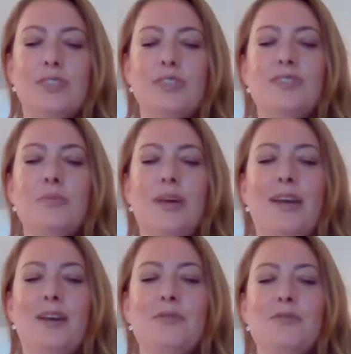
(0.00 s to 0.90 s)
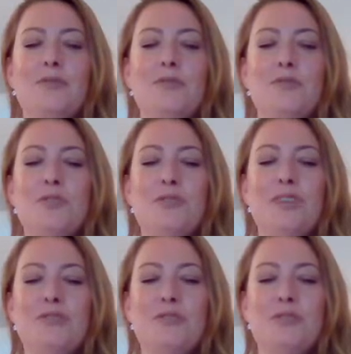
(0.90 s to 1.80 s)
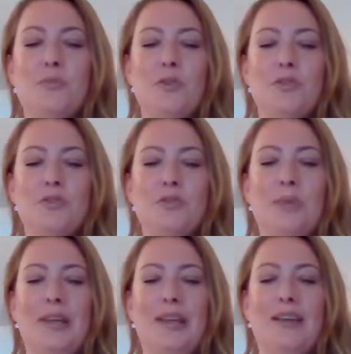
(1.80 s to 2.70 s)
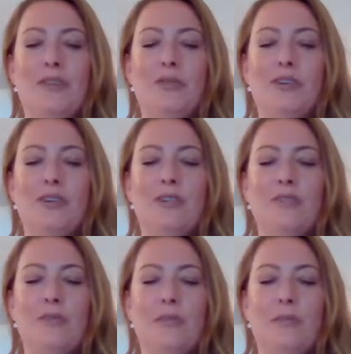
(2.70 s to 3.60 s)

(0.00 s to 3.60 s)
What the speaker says: as the powerful, joyful spiritual being you are.